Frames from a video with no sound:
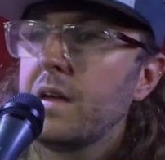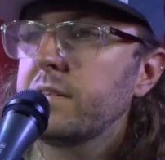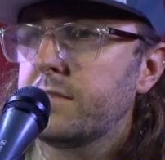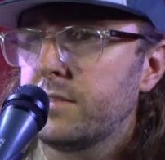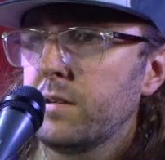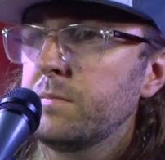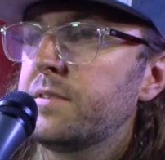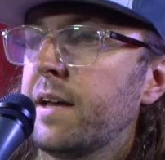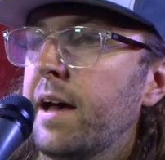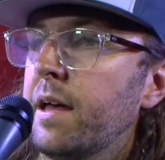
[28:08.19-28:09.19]

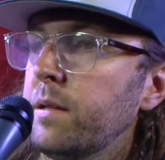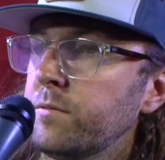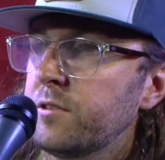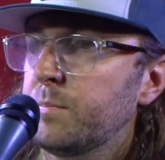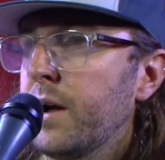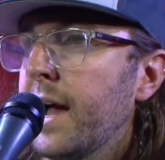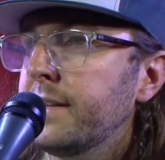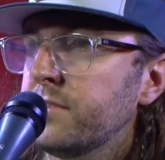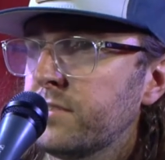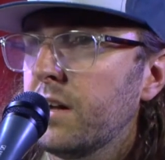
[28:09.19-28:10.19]
Sometimes the
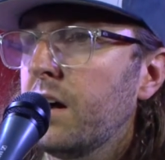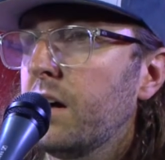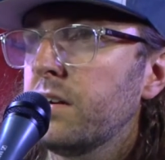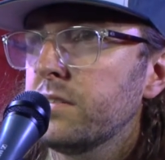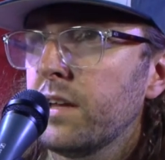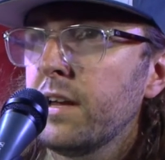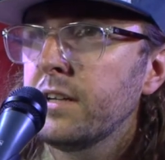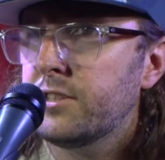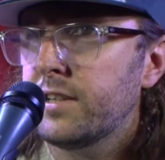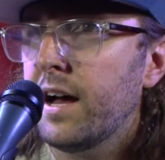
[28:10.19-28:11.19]
brightest stars
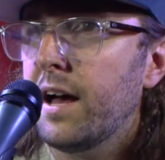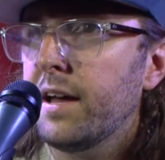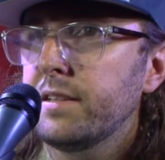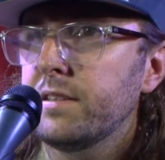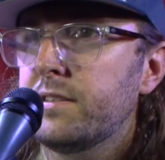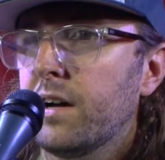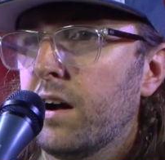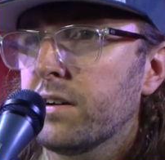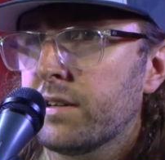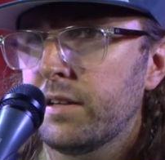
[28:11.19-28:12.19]
shine the
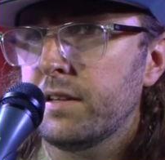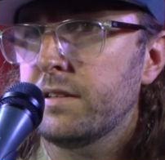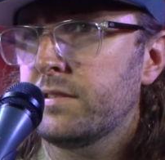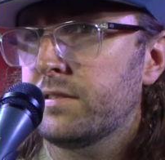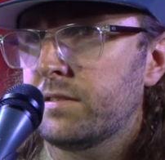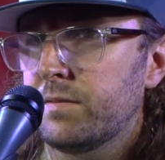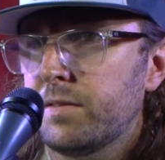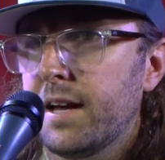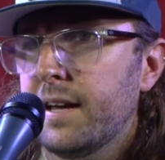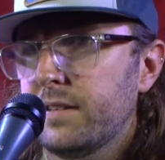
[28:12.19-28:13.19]
darkest of
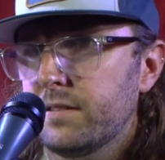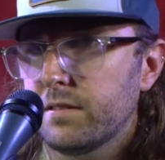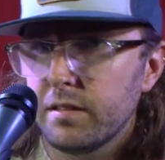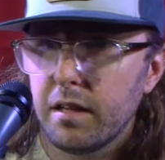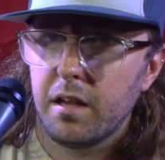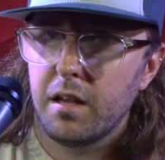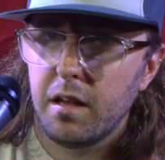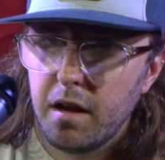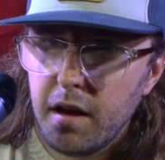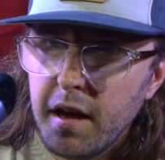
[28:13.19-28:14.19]
nights.
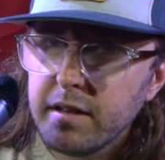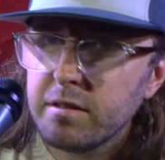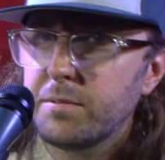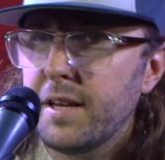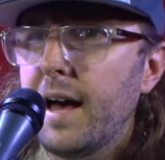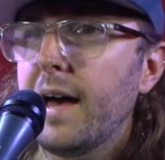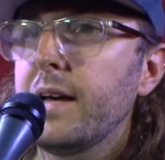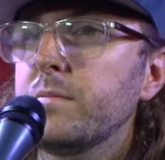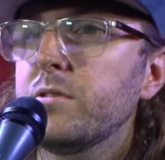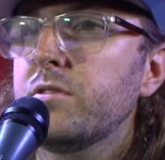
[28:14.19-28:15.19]

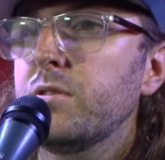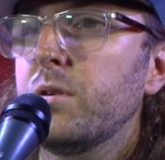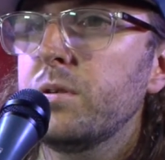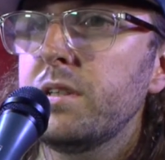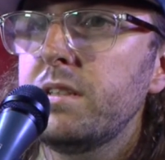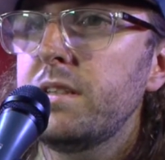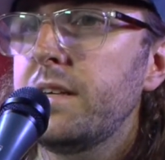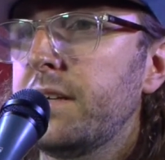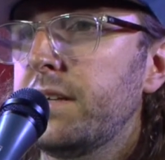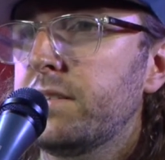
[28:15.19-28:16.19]
Sometimes a story
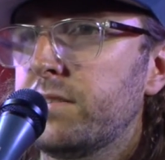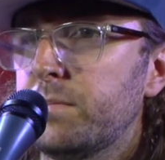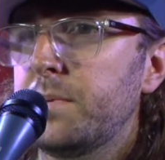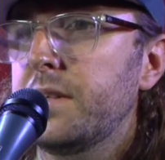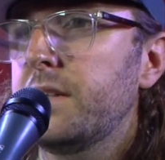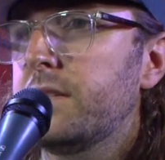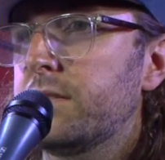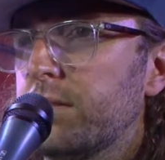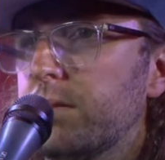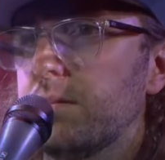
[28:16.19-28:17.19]
needs to be
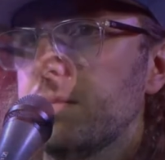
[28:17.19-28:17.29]
told.